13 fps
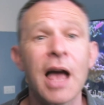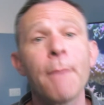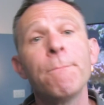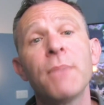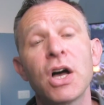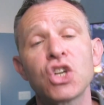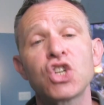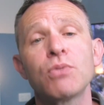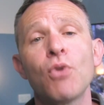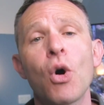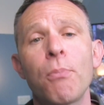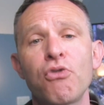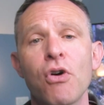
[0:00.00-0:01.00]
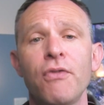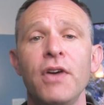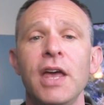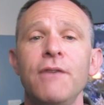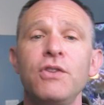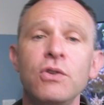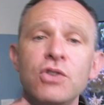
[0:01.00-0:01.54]
and much more
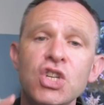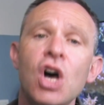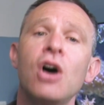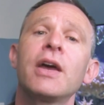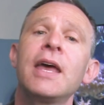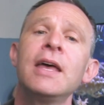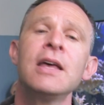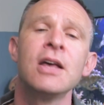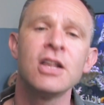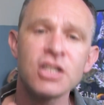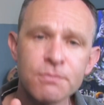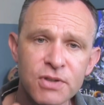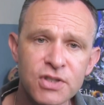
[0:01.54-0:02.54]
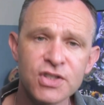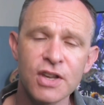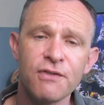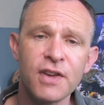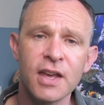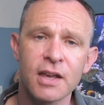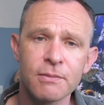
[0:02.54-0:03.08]
profit if you target
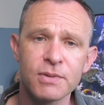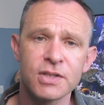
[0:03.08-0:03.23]
specific